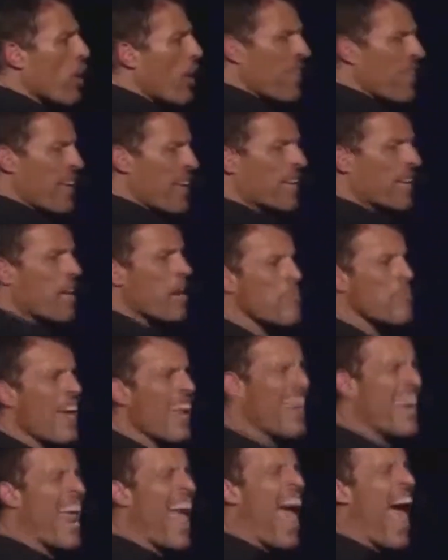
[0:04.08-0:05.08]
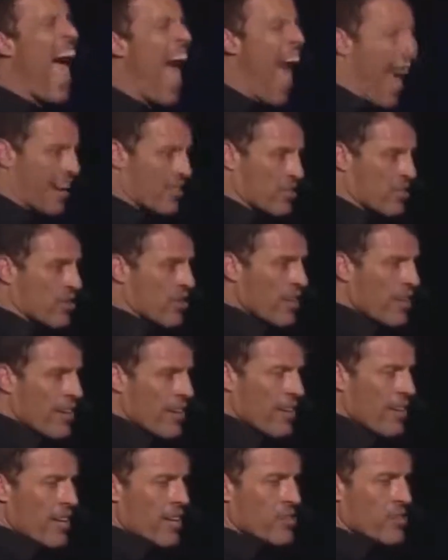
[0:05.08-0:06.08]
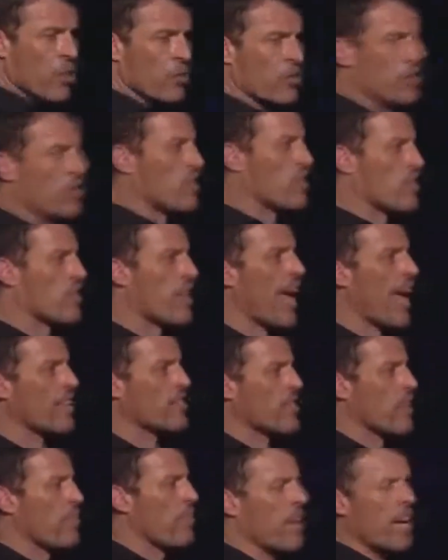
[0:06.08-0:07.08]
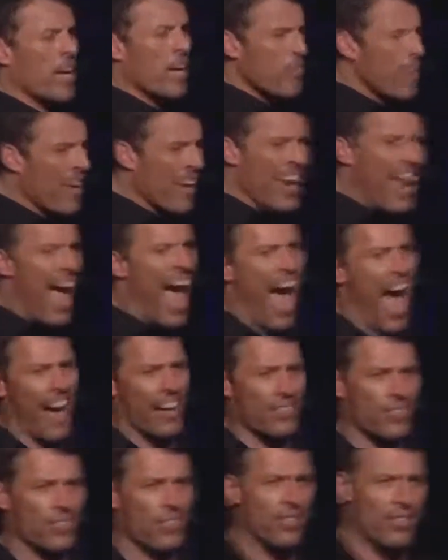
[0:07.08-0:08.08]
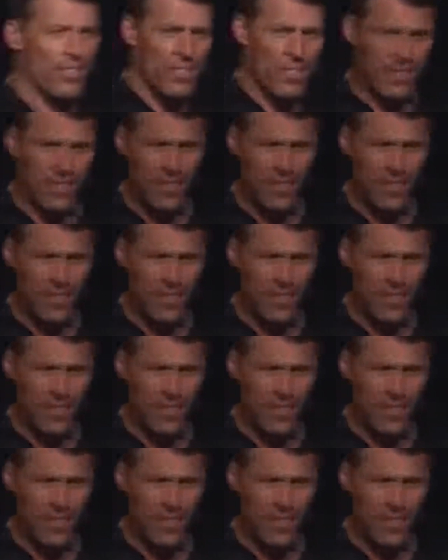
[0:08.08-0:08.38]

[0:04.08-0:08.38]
Do and then commit an act. Don't just say something, commit an act.